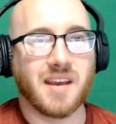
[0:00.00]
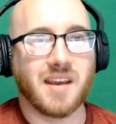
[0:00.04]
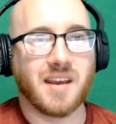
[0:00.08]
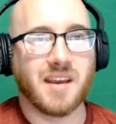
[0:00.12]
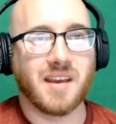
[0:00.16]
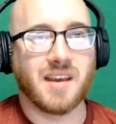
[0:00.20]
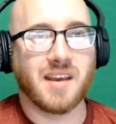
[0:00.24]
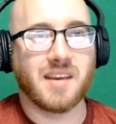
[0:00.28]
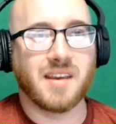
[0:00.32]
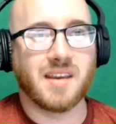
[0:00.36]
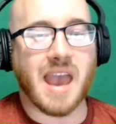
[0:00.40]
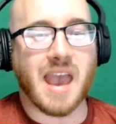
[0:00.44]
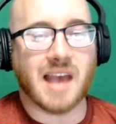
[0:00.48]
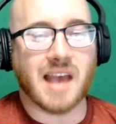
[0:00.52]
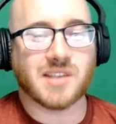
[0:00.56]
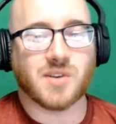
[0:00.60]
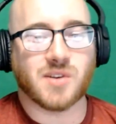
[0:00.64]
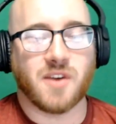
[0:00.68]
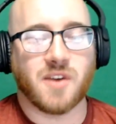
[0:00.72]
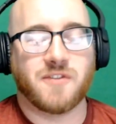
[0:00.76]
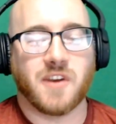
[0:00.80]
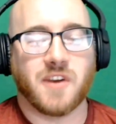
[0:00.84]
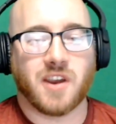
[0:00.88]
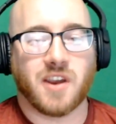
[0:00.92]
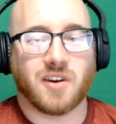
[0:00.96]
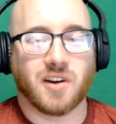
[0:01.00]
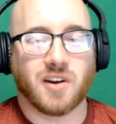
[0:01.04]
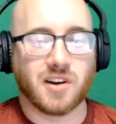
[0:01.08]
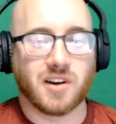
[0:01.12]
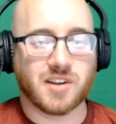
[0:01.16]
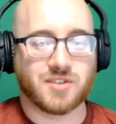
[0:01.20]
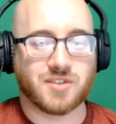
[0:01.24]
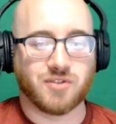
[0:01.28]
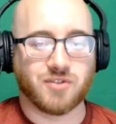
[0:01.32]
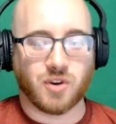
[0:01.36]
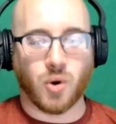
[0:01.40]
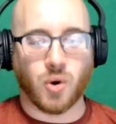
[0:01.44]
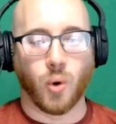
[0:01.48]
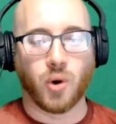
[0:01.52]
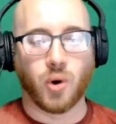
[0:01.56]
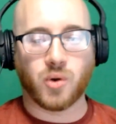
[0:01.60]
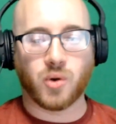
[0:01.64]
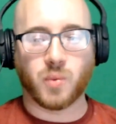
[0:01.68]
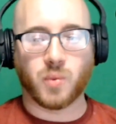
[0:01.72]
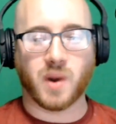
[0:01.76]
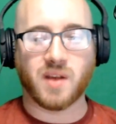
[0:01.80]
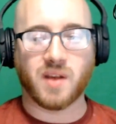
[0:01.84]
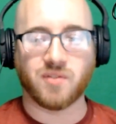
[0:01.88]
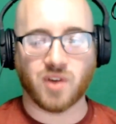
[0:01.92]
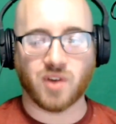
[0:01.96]
yeah, so I figure I'll just record
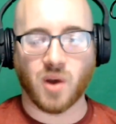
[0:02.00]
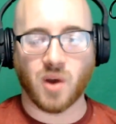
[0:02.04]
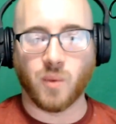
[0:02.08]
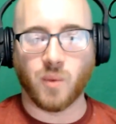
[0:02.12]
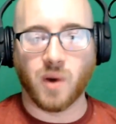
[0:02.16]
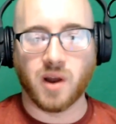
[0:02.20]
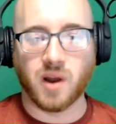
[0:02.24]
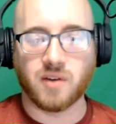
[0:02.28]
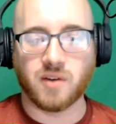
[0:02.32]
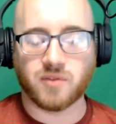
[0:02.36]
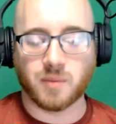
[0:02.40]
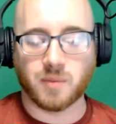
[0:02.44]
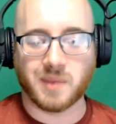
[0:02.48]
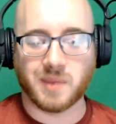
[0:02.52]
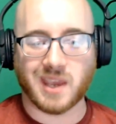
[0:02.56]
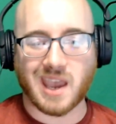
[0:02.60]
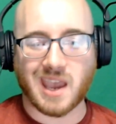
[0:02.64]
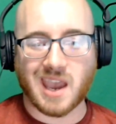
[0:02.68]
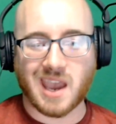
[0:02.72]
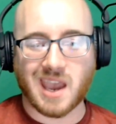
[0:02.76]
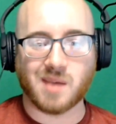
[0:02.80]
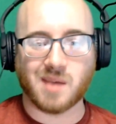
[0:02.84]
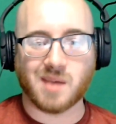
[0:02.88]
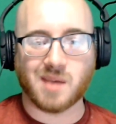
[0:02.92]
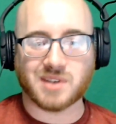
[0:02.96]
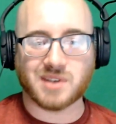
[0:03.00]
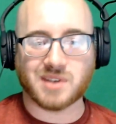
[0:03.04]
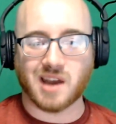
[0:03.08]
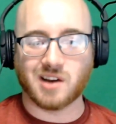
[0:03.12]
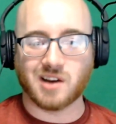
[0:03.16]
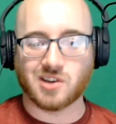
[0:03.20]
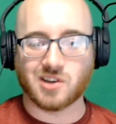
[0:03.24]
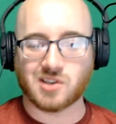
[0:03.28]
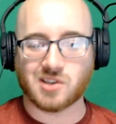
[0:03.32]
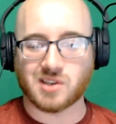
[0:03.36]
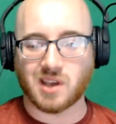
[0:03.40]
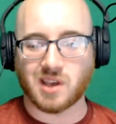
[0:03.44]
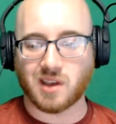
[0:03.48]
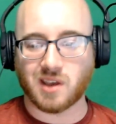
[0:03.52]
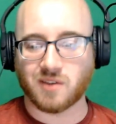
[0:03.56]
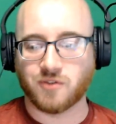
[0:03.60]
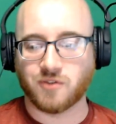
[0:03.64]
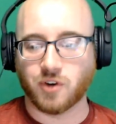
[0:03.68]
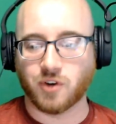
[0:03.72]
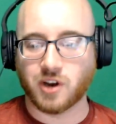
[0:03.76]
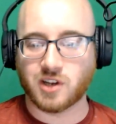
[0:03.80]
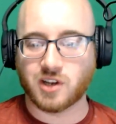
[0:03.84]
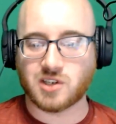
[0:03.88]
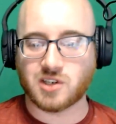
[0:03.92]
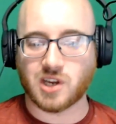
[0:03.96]
whatever I want from the games, kind of just like
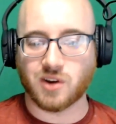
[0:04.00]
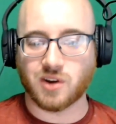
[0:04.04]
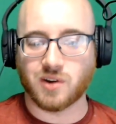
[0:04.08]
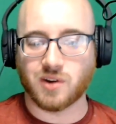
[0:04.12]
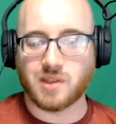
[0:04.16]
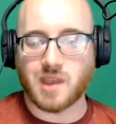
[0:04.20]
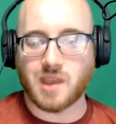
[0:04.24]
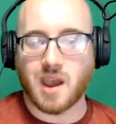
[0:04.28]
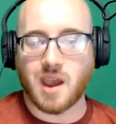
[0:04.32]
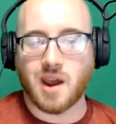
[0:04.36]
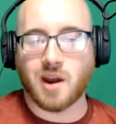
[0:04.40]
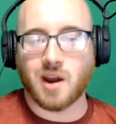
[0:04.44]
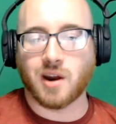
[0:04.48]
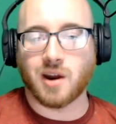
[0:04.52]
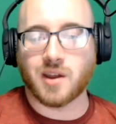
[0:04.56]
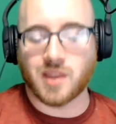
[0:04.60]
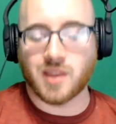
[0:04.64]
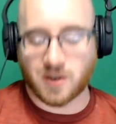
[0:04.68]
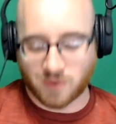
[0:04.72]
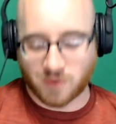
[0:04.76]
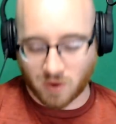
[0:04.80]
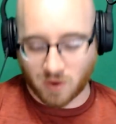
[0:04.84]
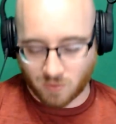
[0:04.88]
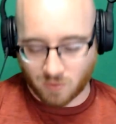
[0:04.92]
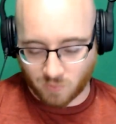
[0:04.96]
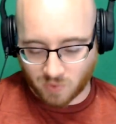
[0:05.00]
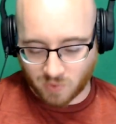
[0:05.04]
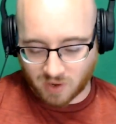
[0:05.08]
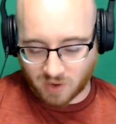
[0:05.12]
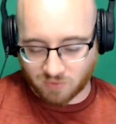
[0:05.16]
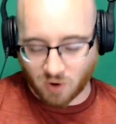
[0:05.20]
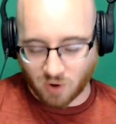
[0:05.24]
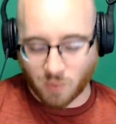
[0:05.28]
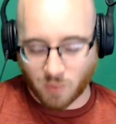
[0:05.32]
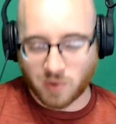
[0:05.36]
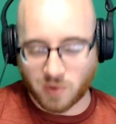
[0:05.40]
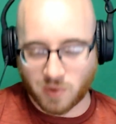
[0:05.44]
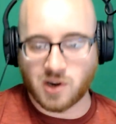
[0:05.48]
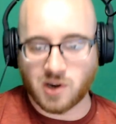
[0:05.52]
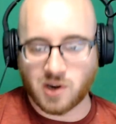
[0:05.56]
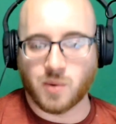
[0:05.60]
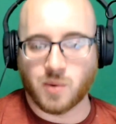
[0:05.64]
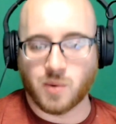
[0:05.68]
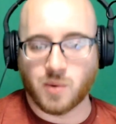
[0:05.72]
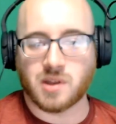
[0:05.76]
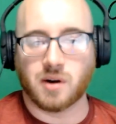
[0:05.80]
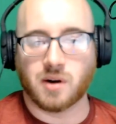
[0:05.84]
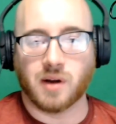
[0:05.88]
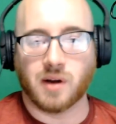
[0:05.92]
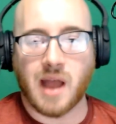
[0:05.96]
footage here and there, and then whatever I want to do with
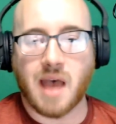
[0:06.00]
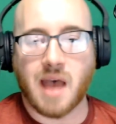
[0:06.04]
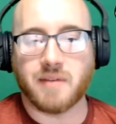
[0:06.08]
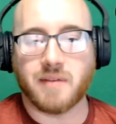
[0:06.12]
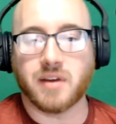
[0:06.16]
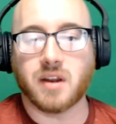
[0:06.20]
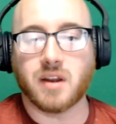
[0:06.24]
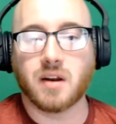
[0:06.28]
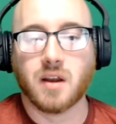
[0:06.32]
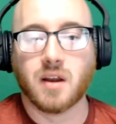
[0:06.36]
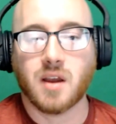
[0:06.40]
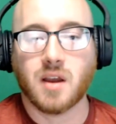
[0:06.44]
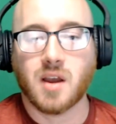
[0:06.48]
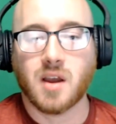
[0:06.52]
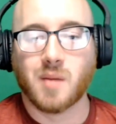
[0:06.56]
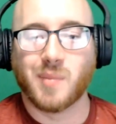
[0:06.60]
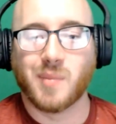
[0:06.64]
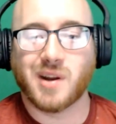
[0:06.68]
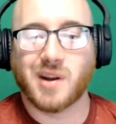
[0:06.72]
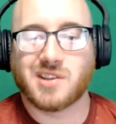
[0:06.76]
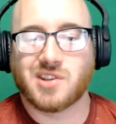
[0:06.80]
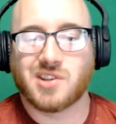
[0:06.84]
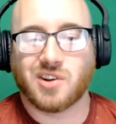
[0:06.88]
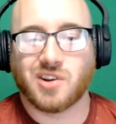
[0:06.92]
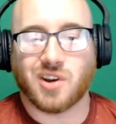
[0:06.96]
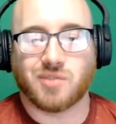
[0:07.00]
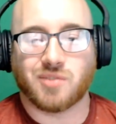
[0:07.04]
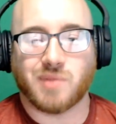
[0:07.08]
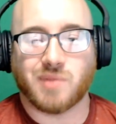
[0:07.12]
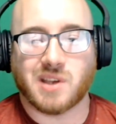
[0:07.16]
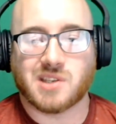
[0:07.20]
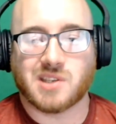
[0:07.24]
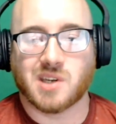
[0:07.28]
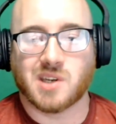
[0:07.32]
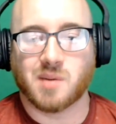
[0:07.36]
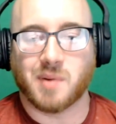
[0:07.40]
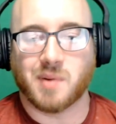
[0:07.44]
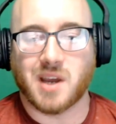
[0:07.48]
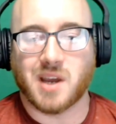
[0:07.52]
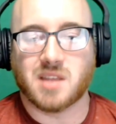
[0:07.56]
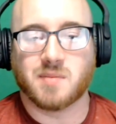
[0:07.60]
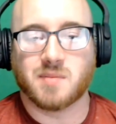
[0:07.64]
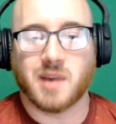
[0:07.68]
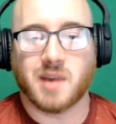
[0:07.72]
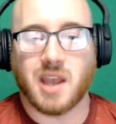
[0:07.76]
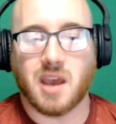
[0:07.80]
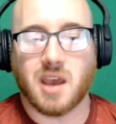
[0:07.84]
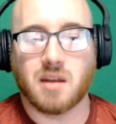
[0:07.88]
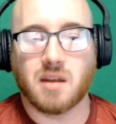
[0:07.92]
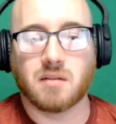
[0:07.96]
it, I'll have it. But it's a good reason to play them
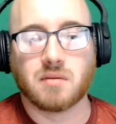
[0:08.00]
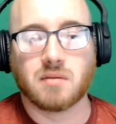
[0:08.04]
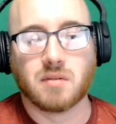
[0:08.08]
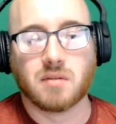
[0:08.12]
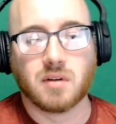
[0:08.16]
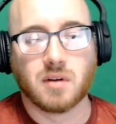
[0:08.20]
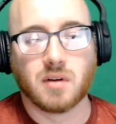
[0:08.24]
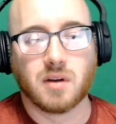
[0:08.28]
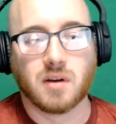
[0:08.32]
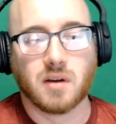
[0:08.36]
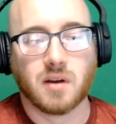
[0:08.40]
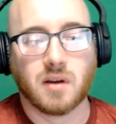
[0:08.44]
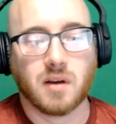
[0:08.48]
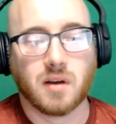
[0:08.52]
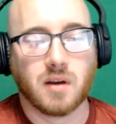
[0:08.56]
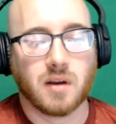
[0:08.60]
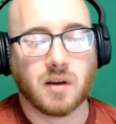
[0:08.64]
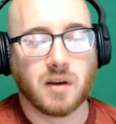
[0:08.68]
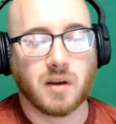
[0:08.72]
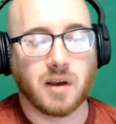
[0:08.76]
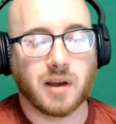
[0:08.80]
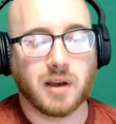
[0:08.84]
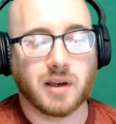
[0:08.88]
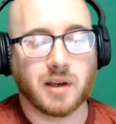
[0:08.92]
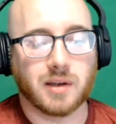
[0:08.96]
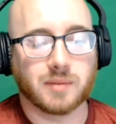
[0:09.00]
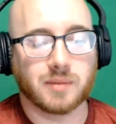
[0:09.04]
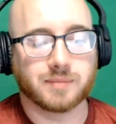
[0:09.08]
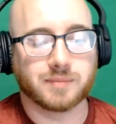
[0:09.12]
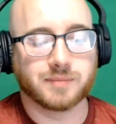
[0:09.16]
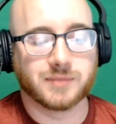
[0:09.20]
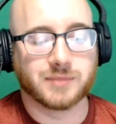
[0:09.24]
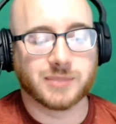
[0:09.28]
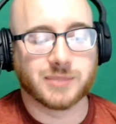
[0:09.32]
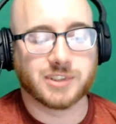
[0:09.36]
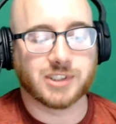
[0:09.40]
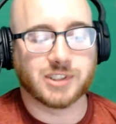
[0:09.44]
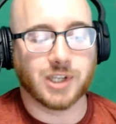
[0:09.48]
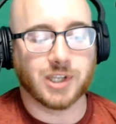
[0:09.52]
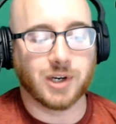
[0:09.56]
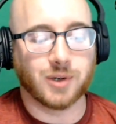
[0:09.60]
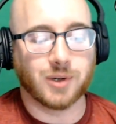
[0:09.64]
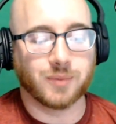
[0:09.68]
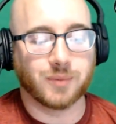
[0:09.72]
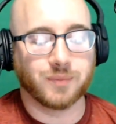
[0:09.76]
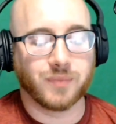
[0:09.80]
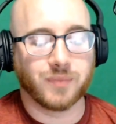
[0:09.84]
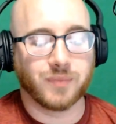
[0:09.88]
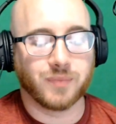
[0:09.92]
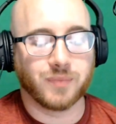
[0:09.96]
again. So
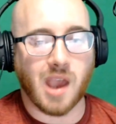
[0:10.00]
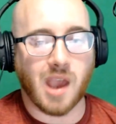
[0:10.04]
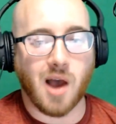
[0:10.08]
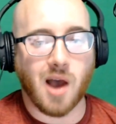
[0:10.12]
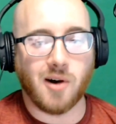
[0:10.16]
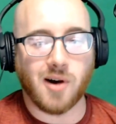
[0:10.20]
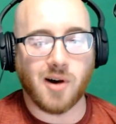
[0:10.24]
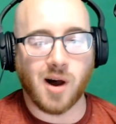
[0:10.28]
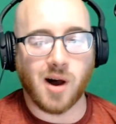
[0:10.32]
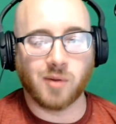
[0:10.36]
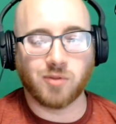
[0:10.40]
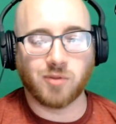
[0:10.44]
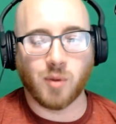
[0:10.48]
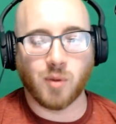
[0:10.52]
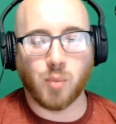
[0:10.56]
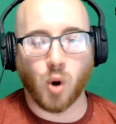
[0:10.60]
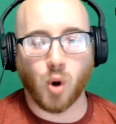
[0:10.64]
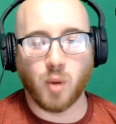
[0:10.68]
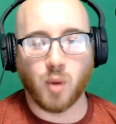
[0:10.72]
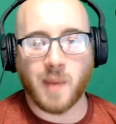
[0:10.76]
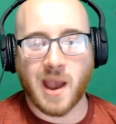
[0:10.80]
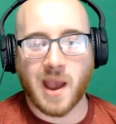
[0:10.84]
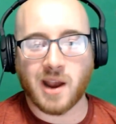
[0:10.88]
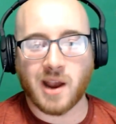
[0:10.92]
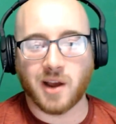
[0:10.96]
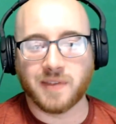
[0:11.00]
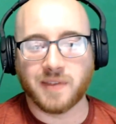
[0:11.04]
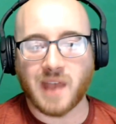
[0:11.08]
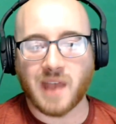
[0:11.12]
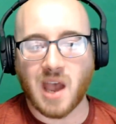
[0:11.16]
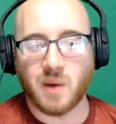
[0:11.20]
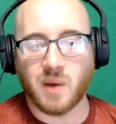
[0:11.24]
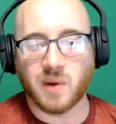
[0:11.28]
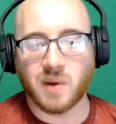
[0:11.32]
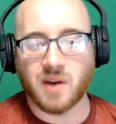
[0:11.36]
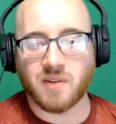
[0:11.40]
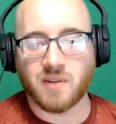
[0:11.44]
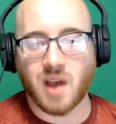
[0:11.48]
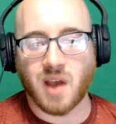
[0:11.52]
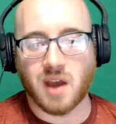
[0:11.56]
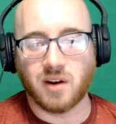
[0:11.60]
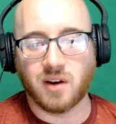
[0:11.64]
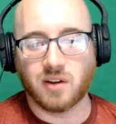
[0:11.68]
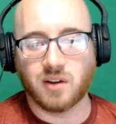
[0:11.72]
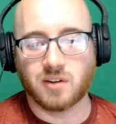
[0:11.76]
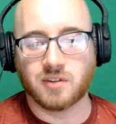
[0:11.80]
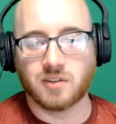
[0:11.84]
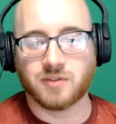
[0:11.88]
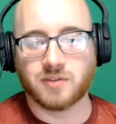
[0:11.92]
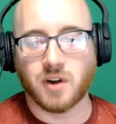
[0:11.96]
yeah, I'll report back on that when I've gotten a
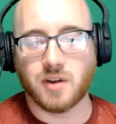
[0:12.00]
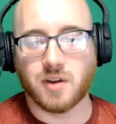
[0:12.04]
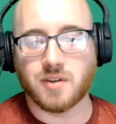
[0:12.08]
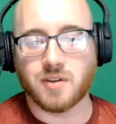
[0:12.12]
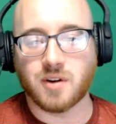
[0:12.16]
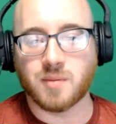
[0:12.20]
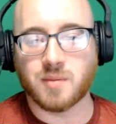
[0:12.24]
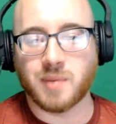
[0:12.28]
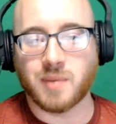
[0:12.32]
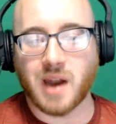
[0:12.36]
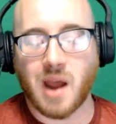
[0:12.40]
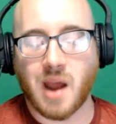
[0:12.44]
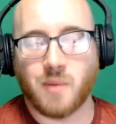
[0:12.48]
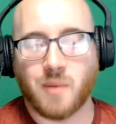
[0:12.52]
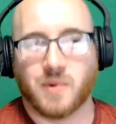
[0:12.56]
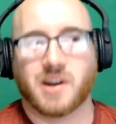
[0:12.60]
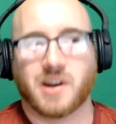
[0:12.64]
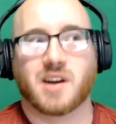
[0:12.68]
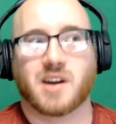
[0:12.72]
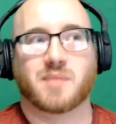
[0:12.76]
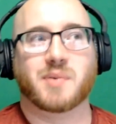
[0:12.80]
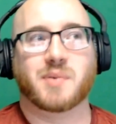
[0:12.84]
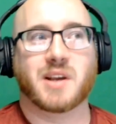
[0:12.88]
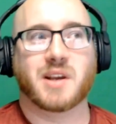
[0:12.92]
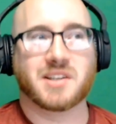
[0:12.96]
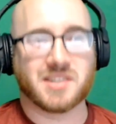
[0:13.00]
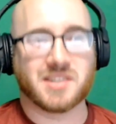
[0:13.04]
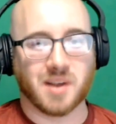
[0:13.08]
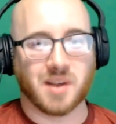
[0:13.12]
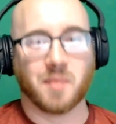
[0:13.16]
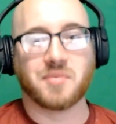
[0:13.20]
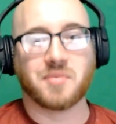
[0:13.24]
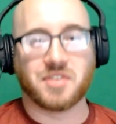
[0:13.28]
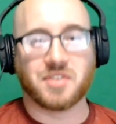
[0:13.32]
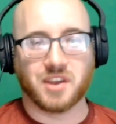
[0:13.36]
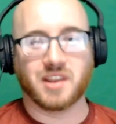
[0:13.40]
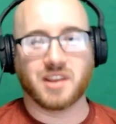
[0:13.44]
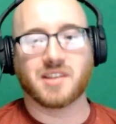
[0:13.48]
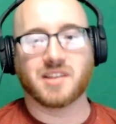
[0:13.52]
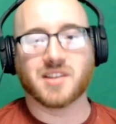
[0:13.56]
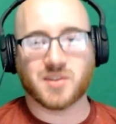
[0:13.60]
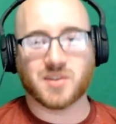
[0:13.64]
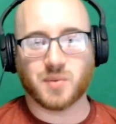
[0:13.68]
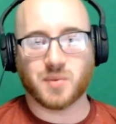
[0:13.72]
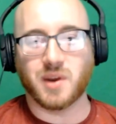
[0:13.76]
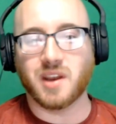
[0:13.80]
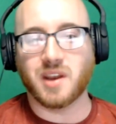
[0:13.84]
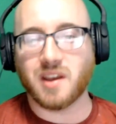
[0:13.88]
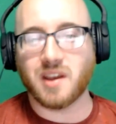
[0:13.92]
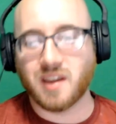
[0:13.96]
little further. But I wanted to play something this
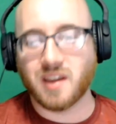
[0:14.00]
week.